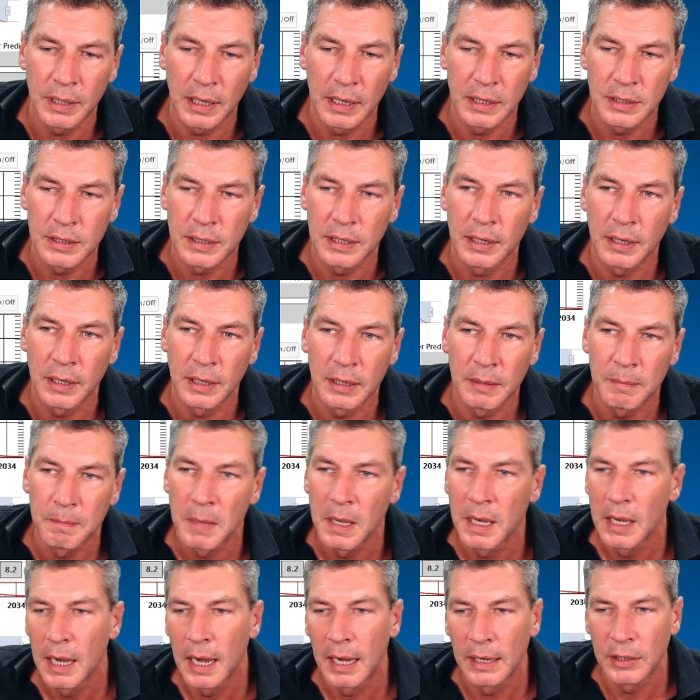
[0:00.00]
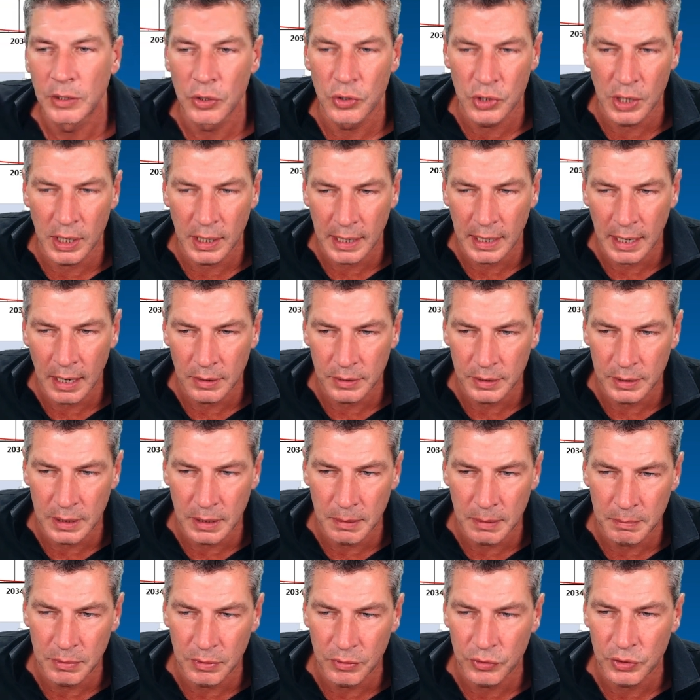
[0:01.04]
data here, and you check out the
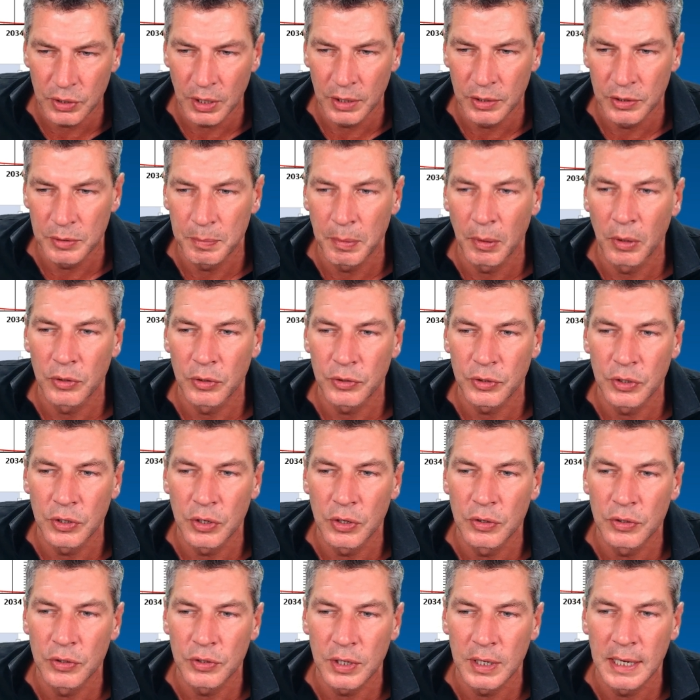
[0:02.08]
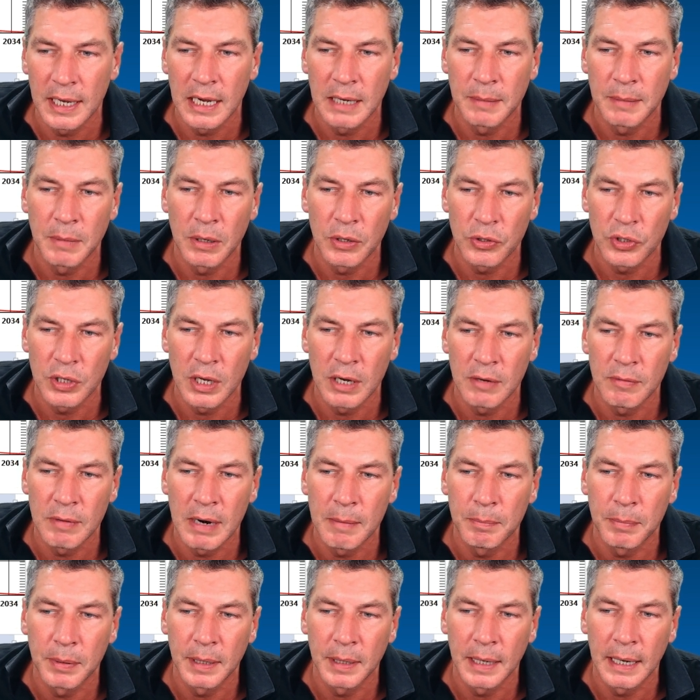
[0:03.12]
number of sunspots, and you see how much they're
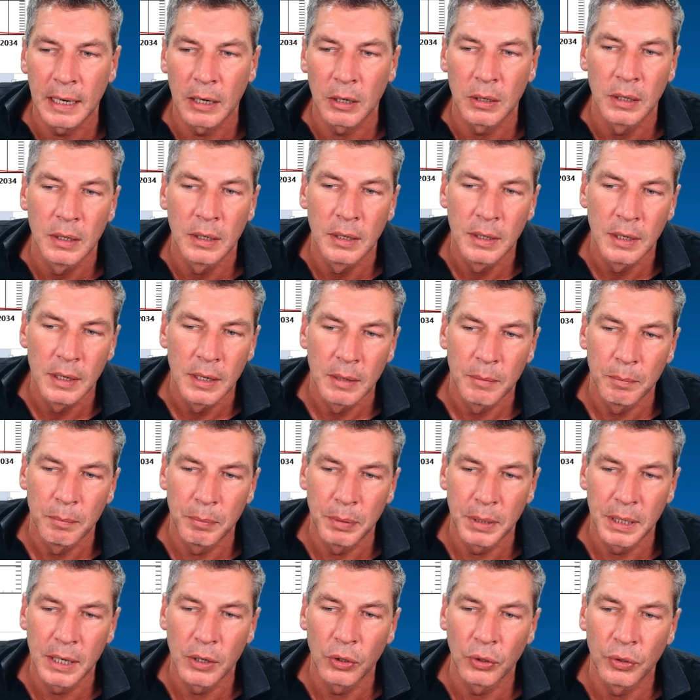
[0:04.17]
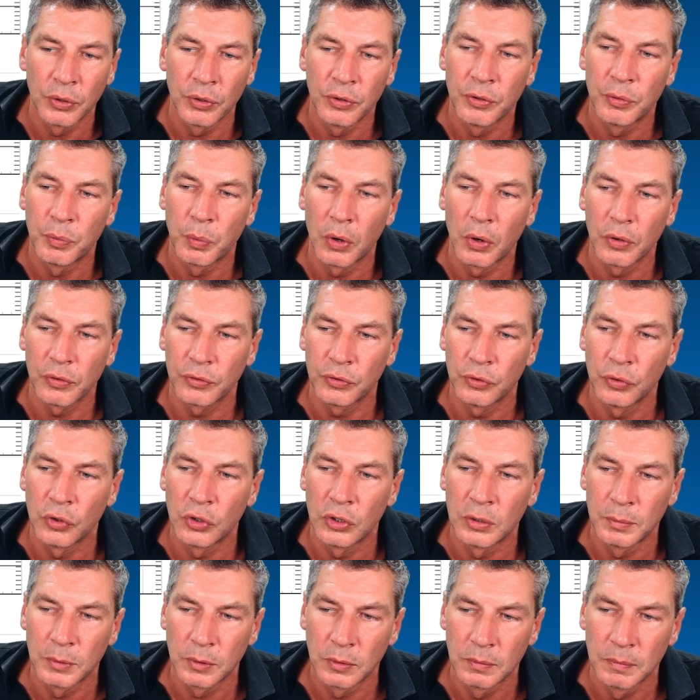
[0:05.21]
ramping out beyond what's
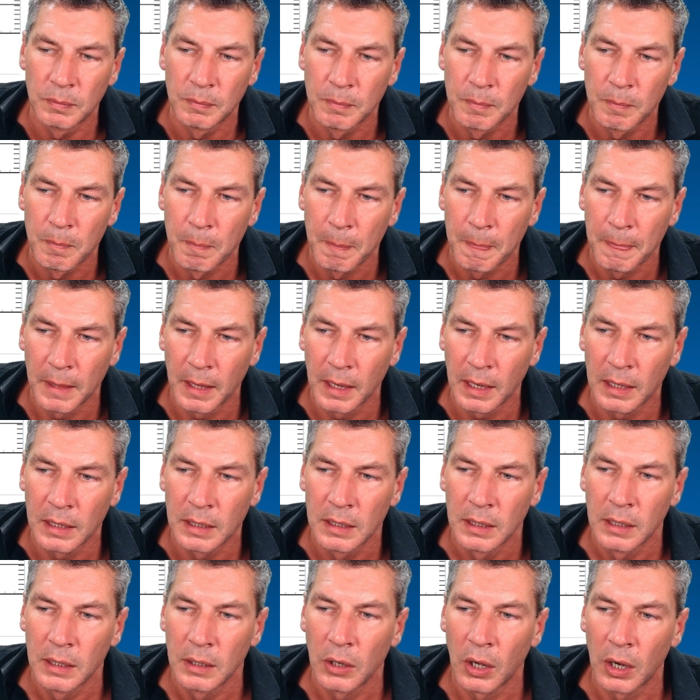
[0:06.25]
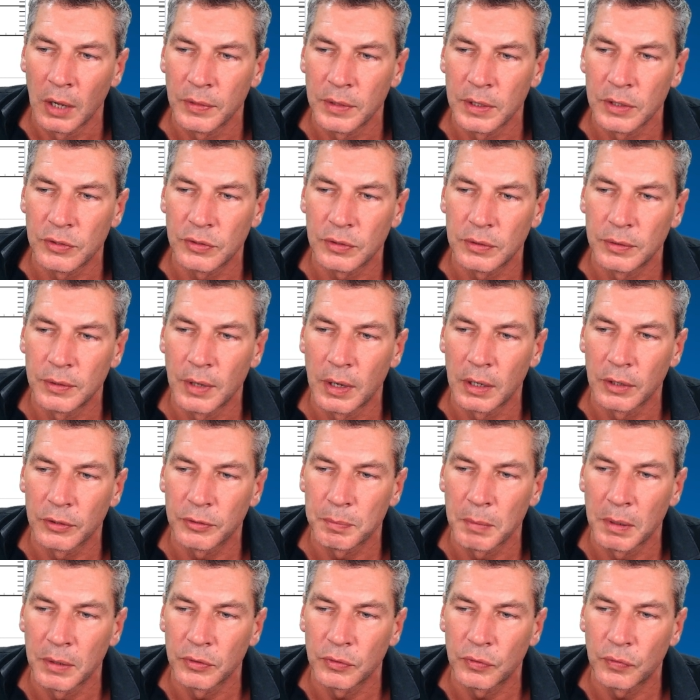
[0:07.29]
normal. Yeah, like this last
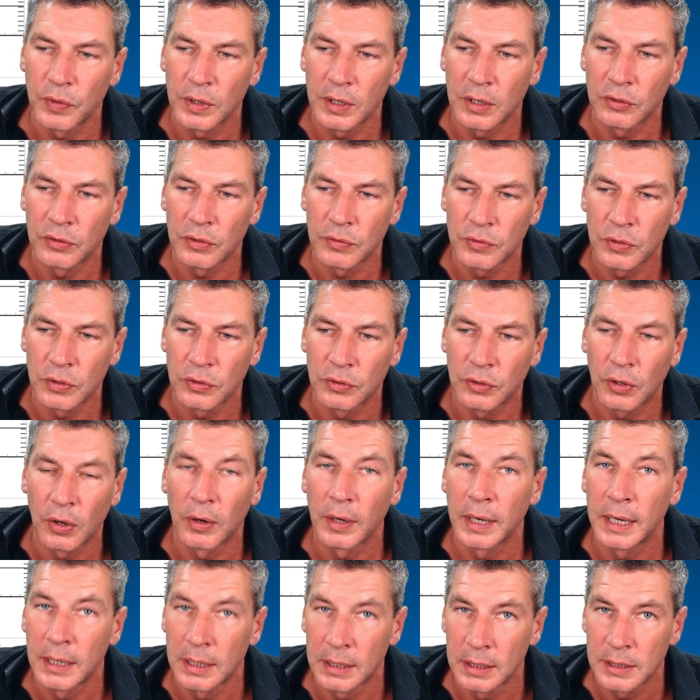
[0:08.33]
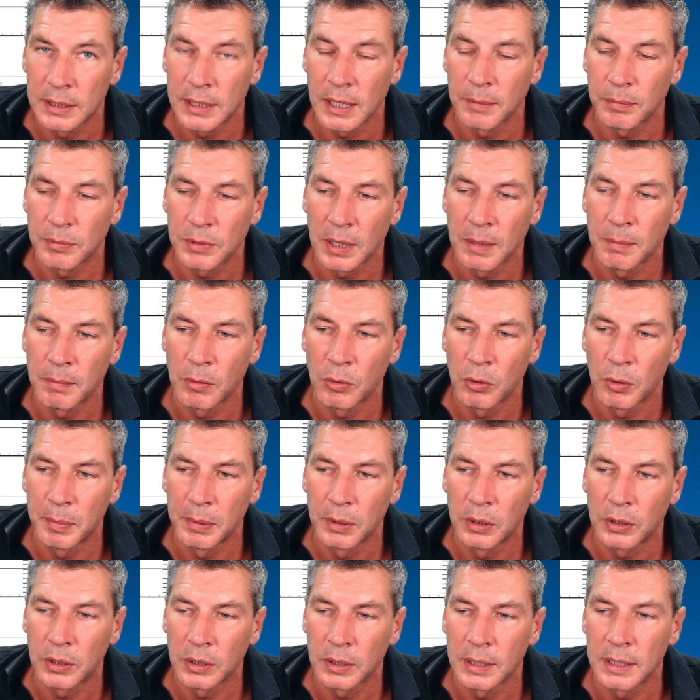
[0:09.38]
month's figures have just got in September. We'll be
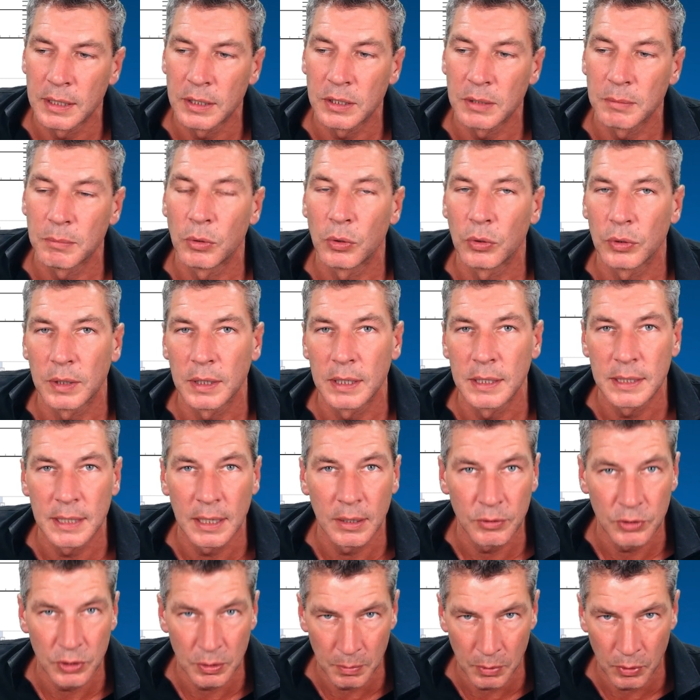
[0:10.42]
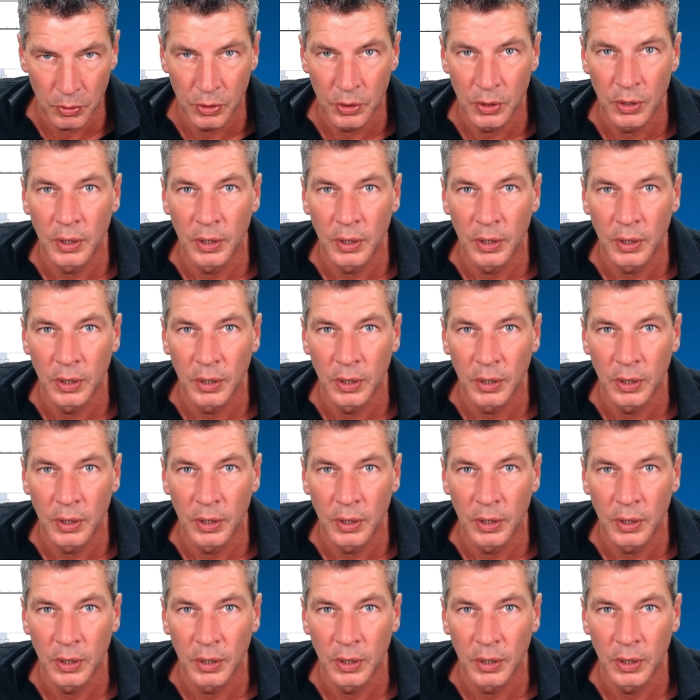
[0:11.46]
looking at this in more detail tomorrow